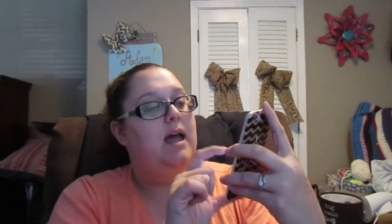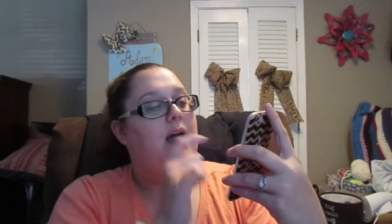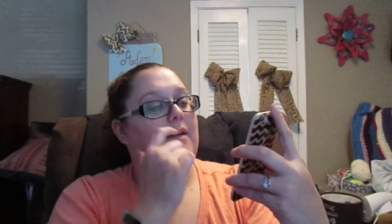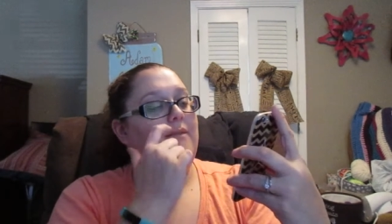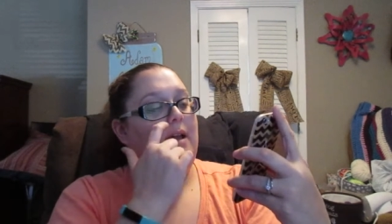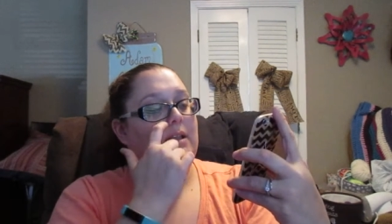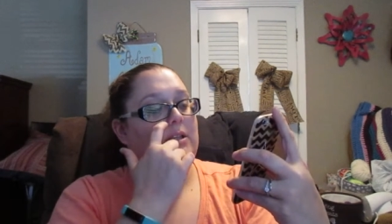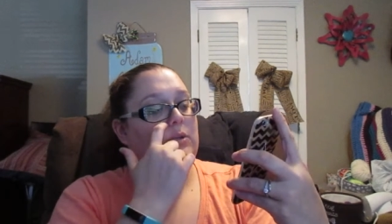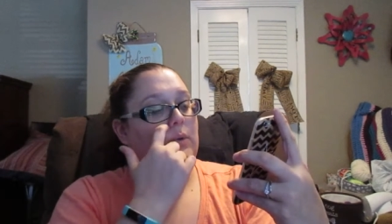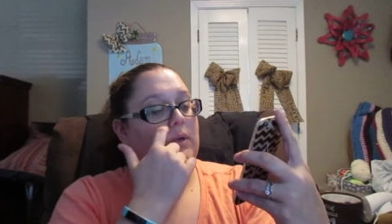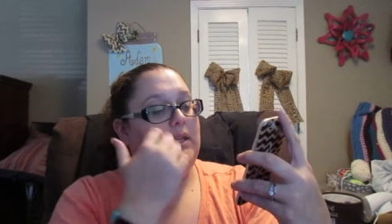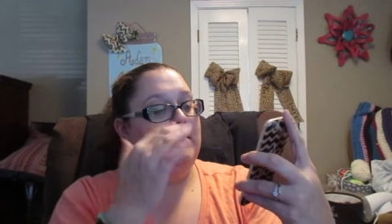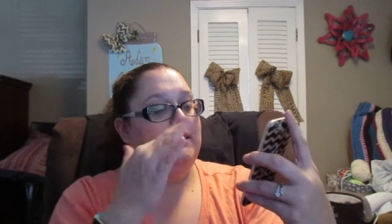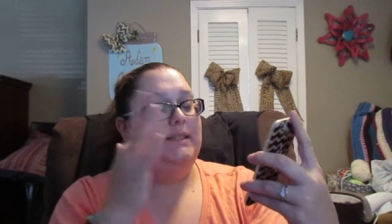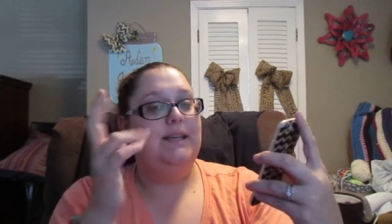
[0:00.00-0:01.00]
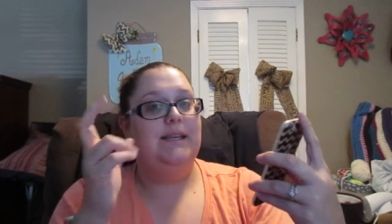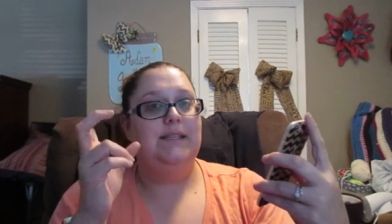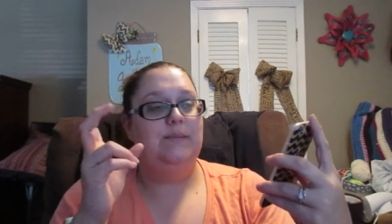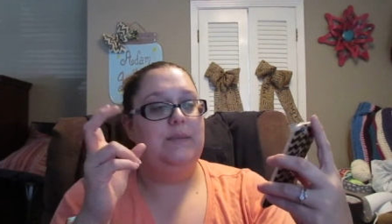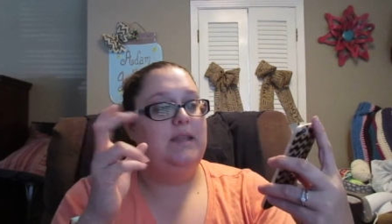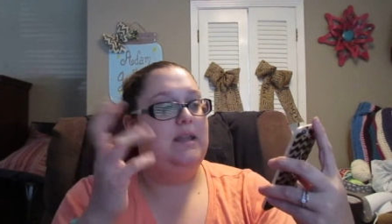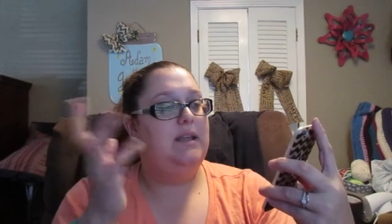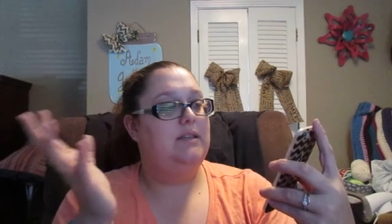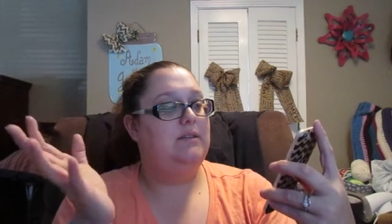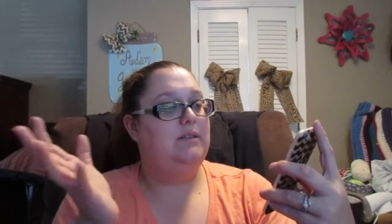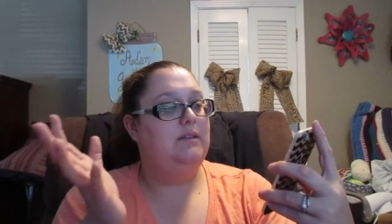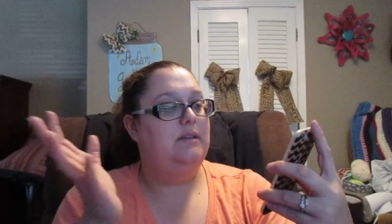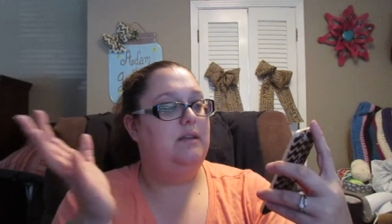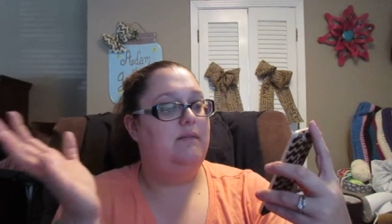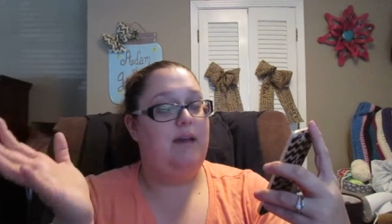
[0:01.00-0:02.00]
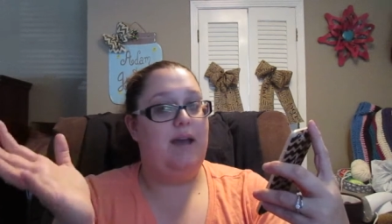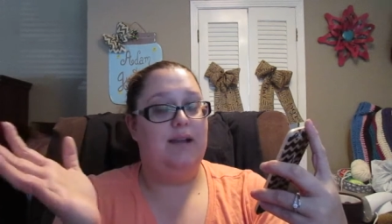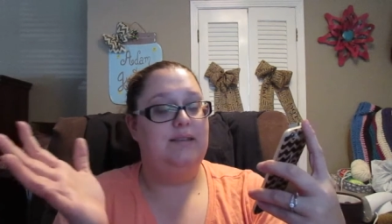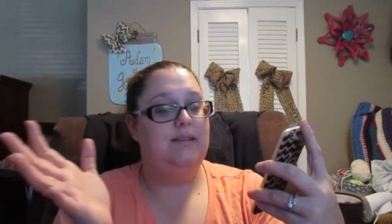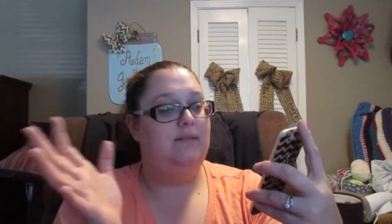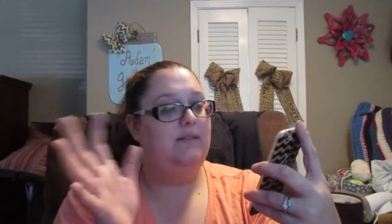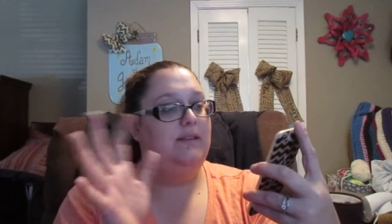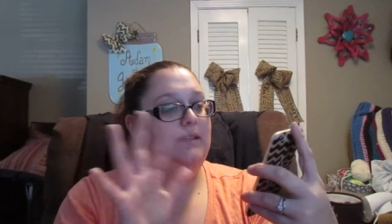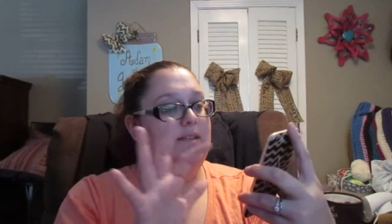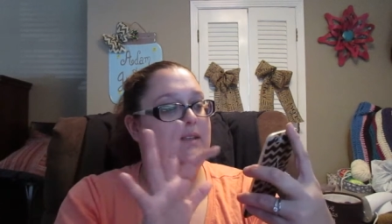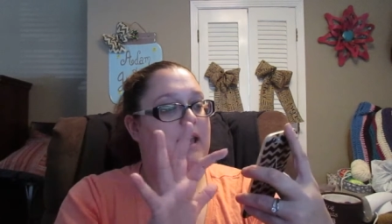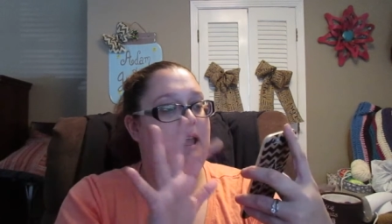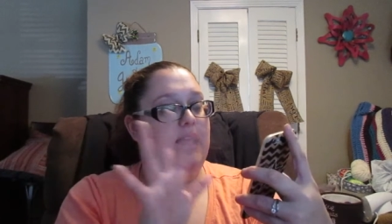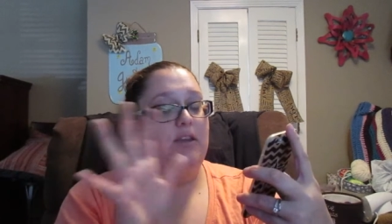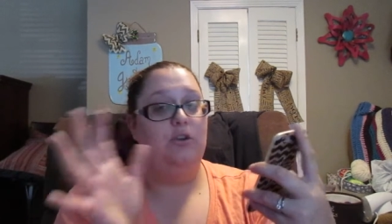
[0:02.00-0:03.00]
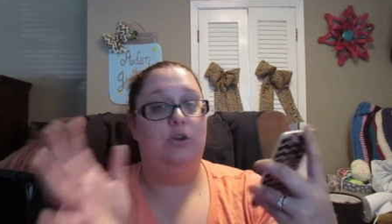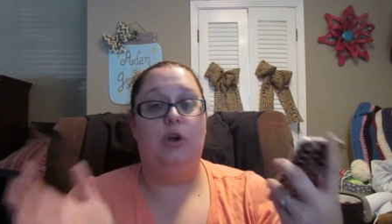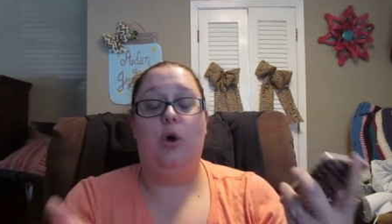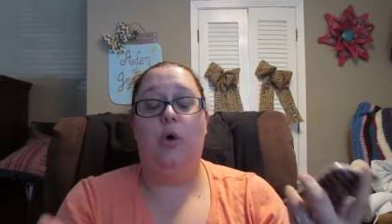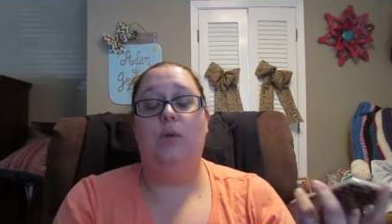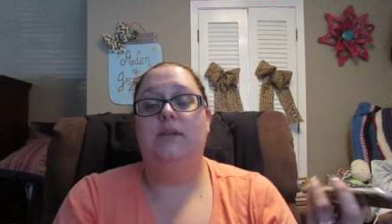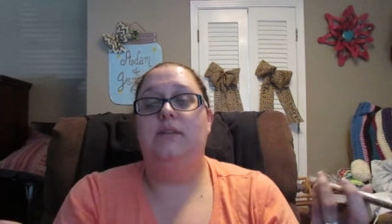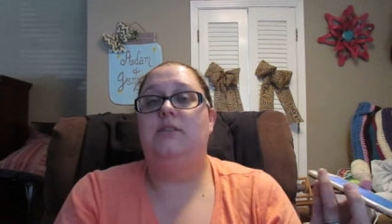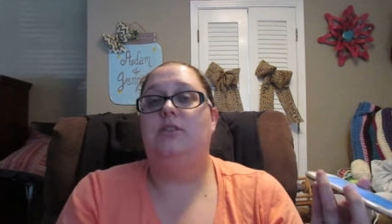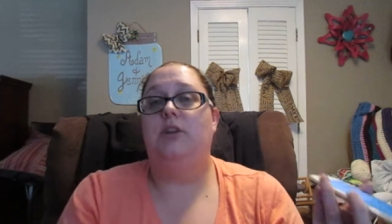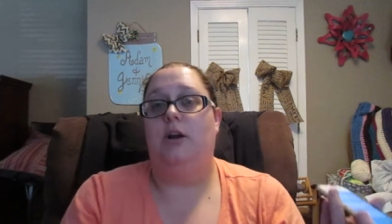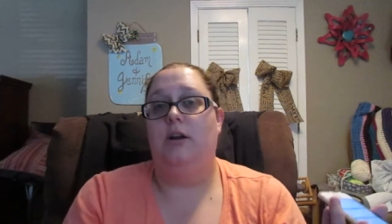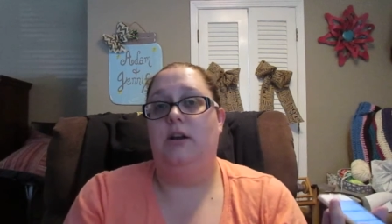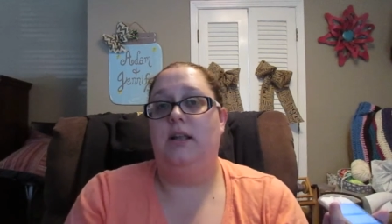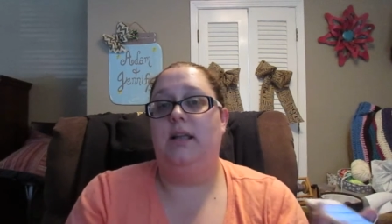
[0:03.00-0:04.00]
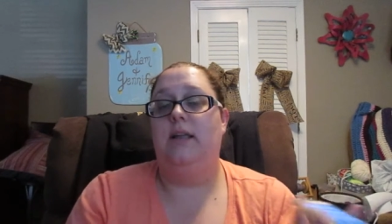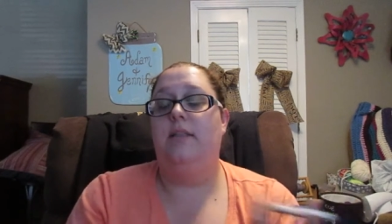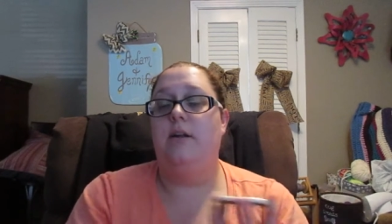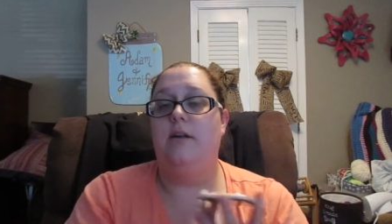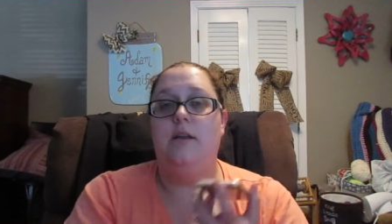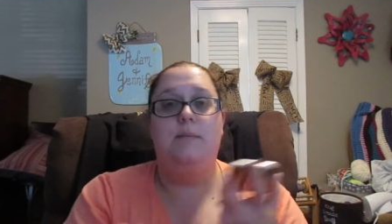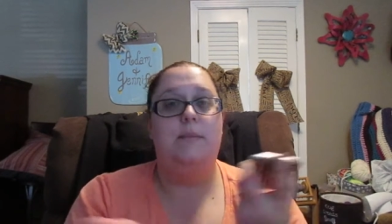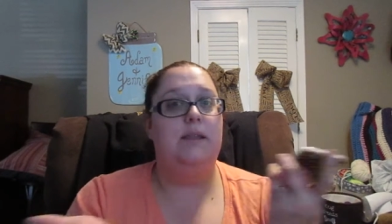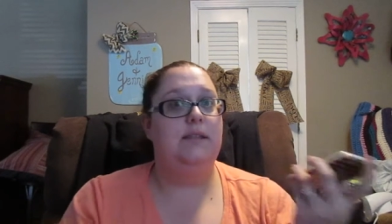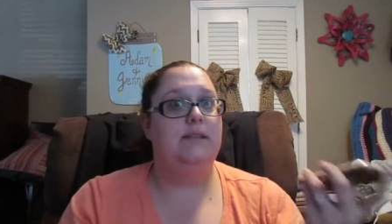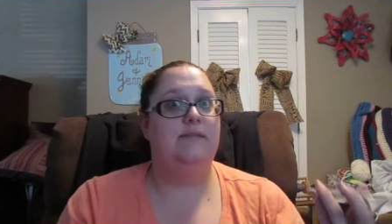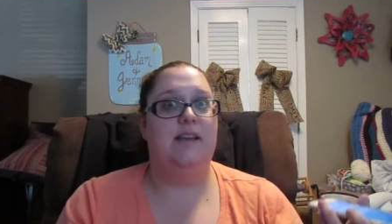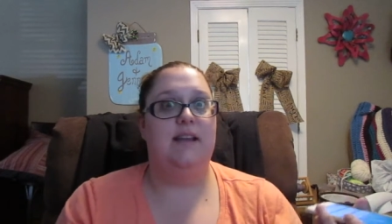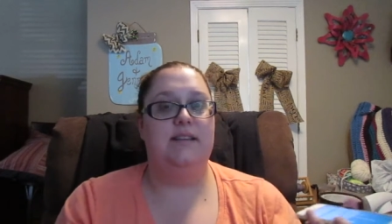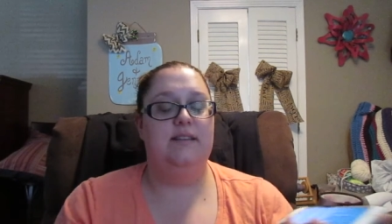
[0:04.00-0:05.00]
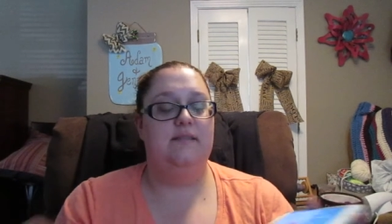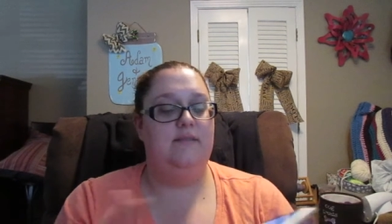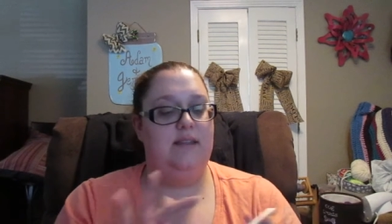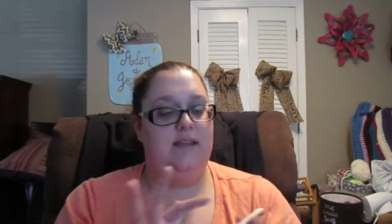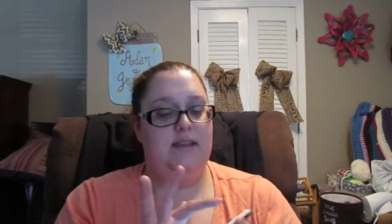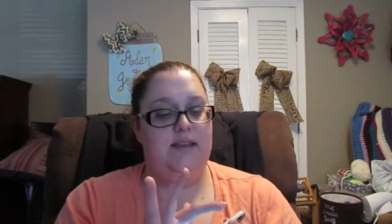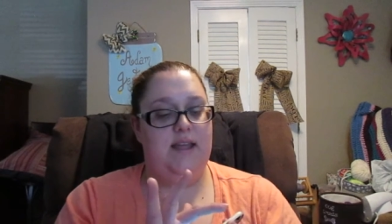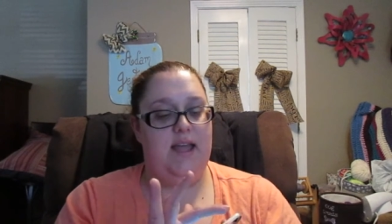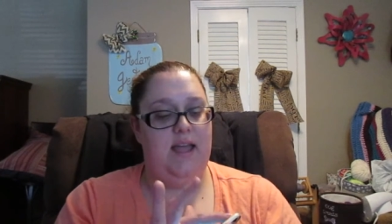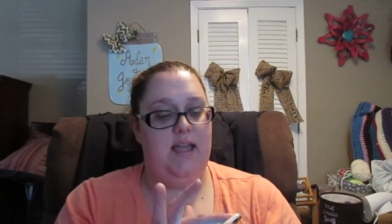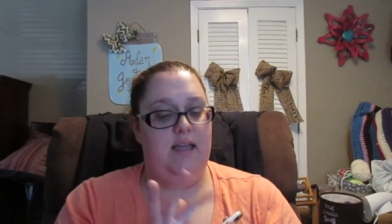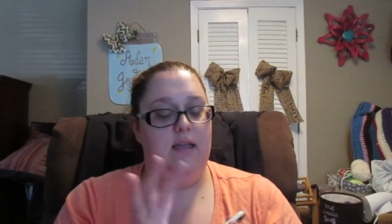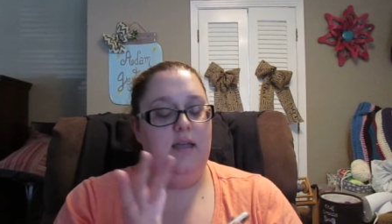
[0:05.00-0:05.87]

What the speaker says: I've had 26 minutes of activity today, and your goal is 30 minutes of activity a day.